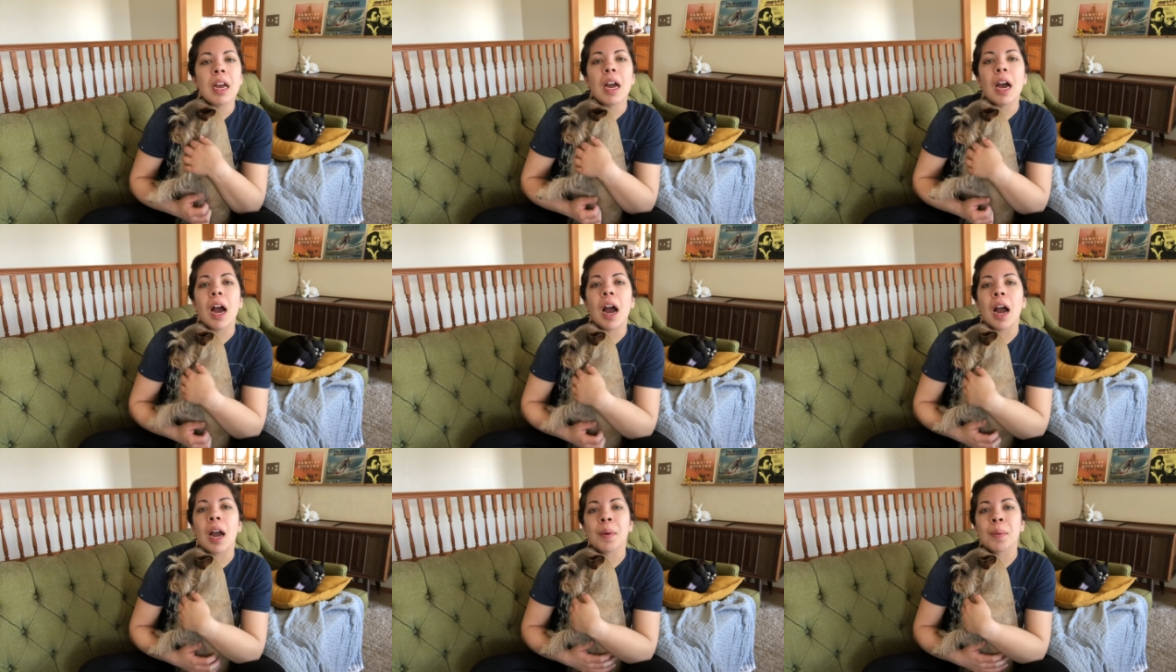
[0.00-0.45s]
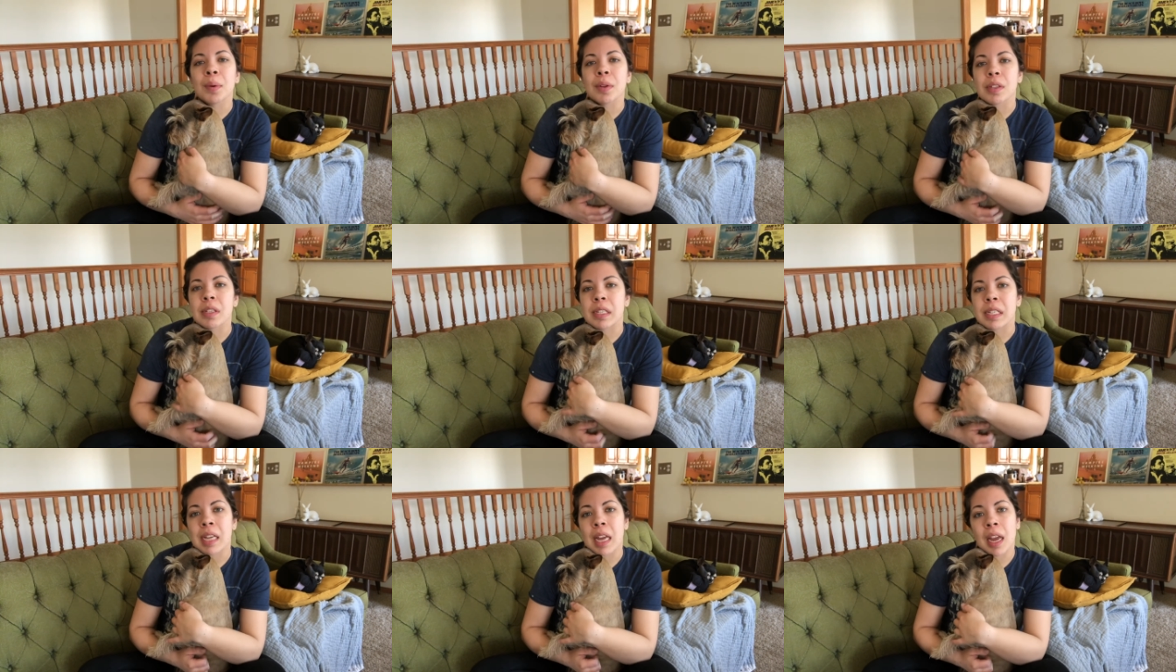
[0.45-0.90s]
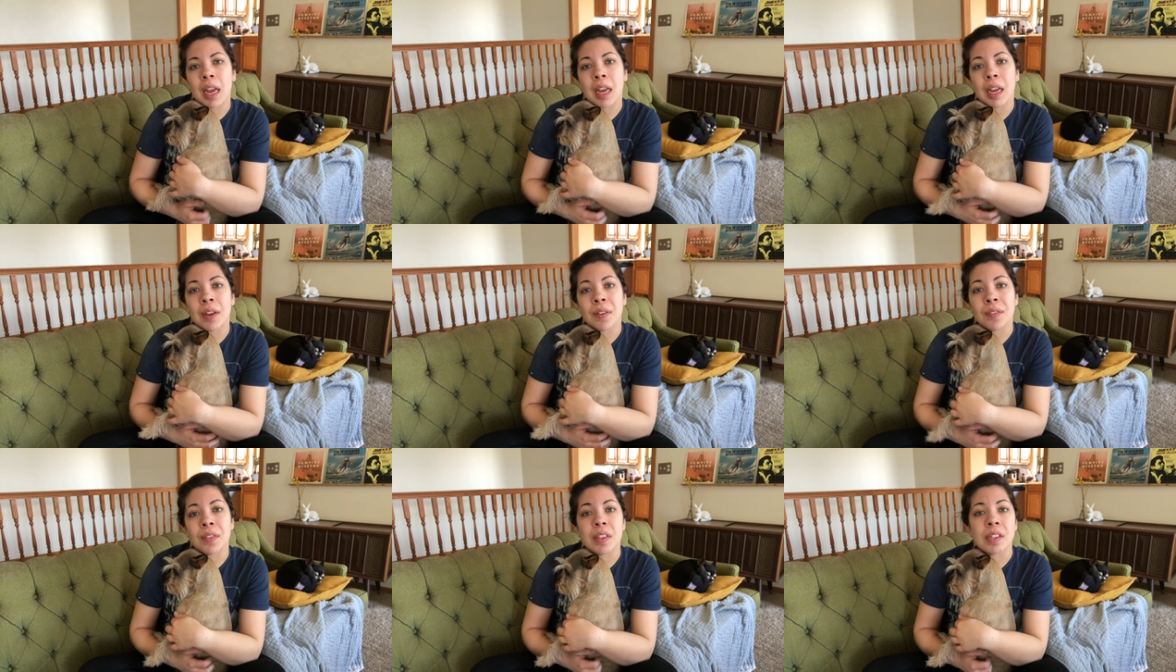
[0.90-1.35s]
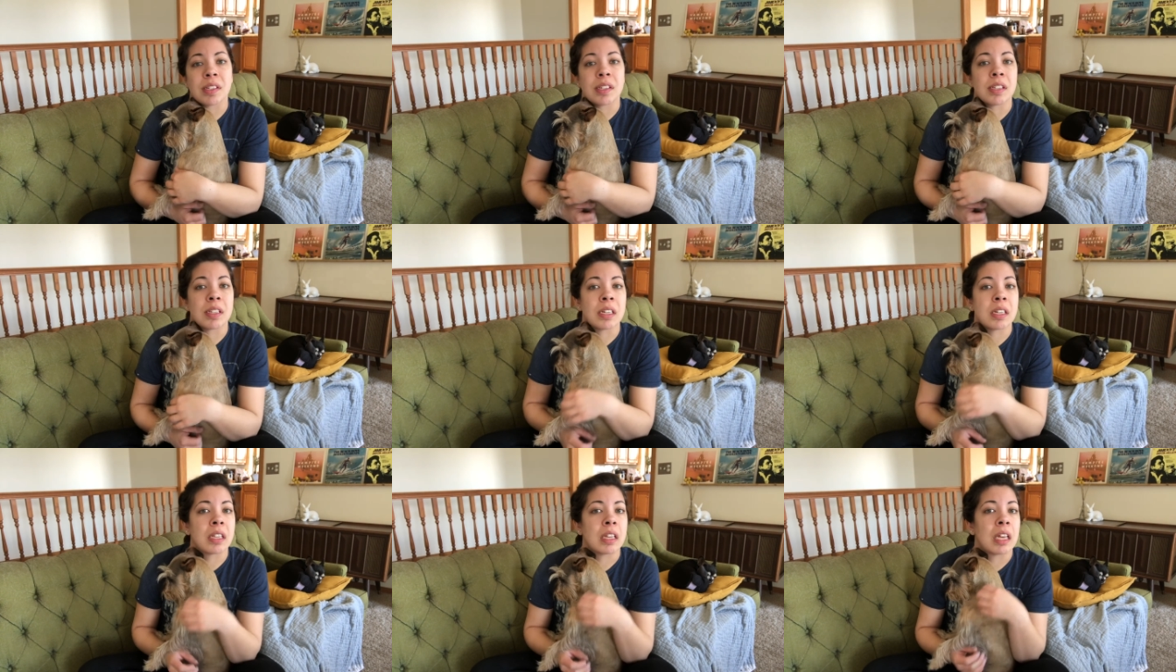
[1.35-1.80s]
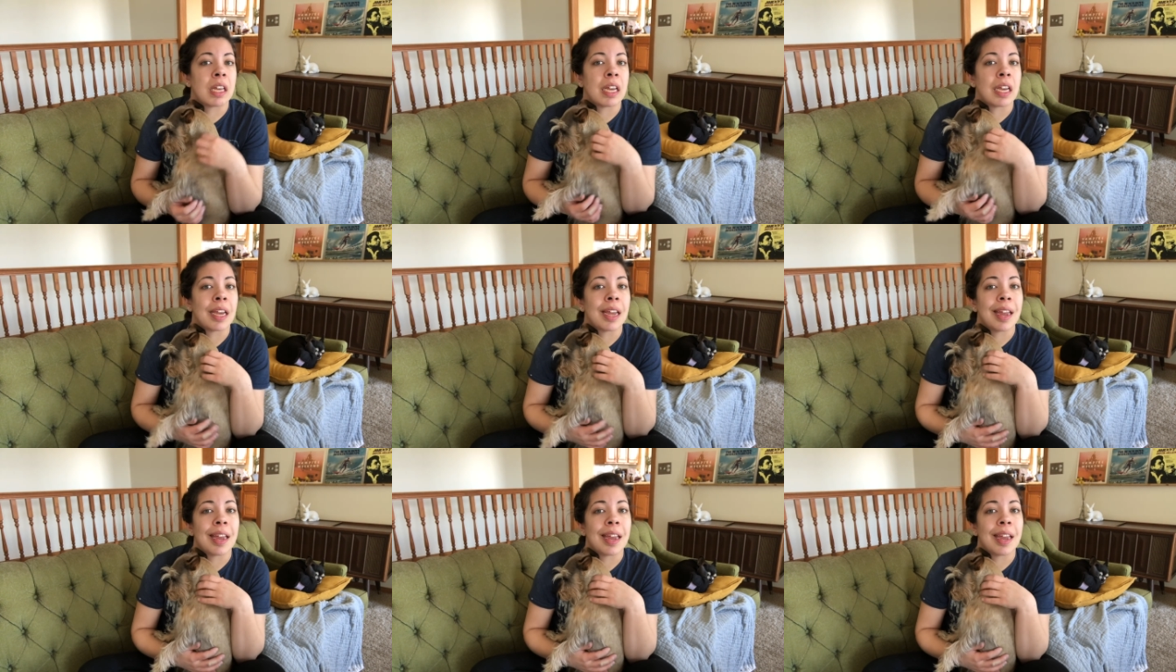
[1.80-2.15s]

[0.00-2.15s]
I will save the ceiling